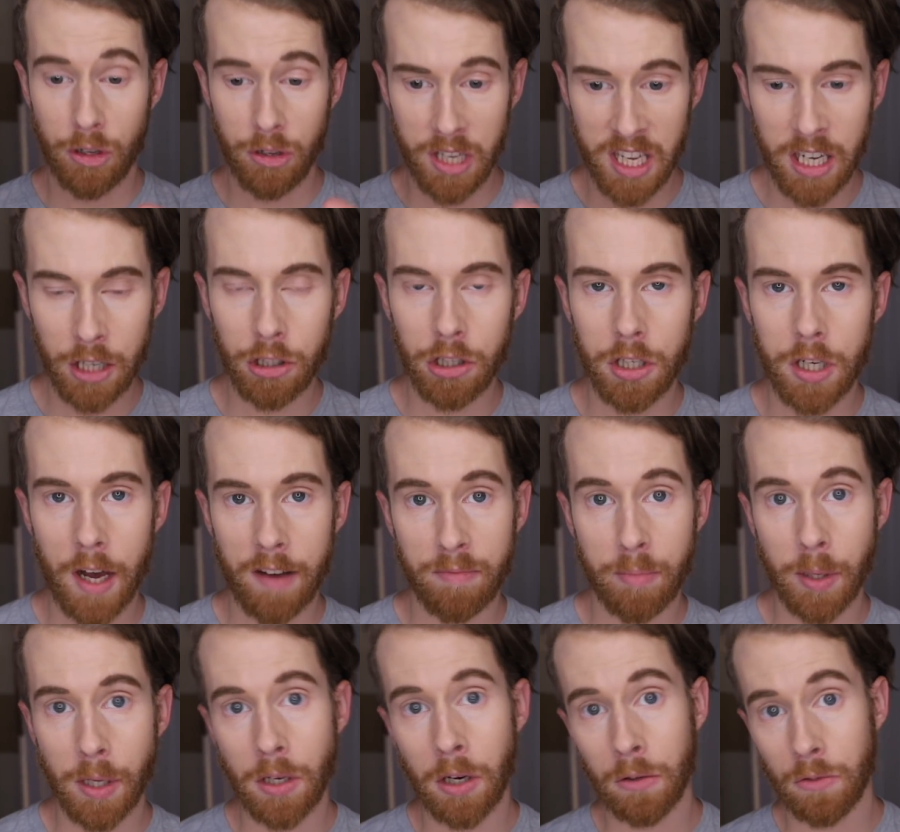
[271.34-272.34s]
you hear stuff,
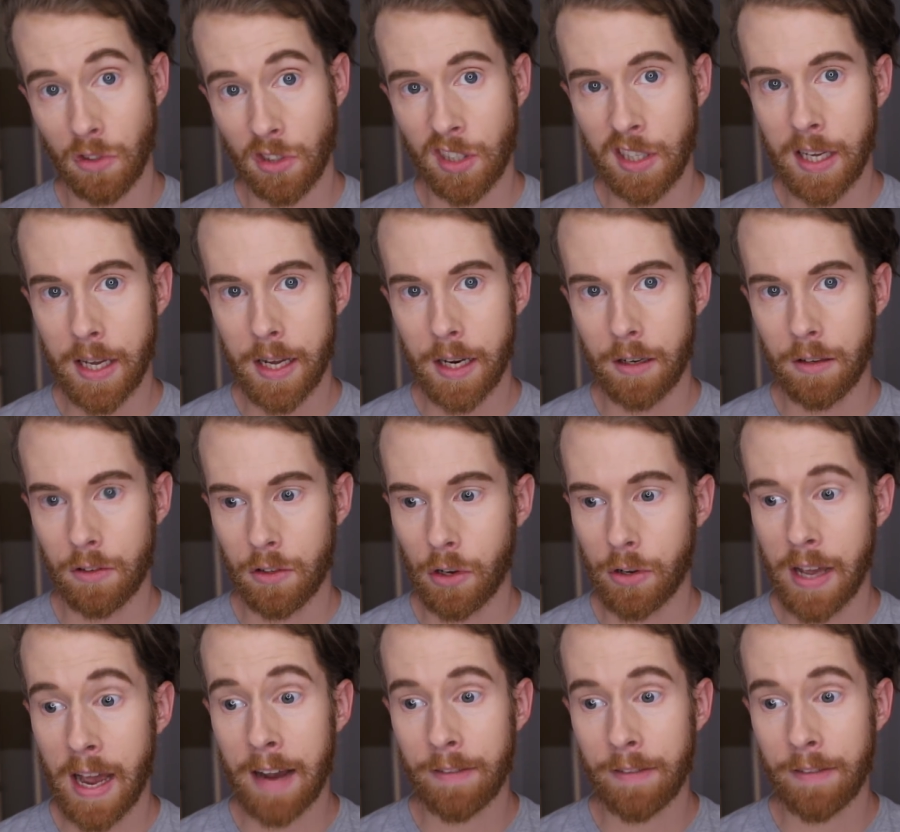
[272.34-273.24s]
but you don't see it, and so you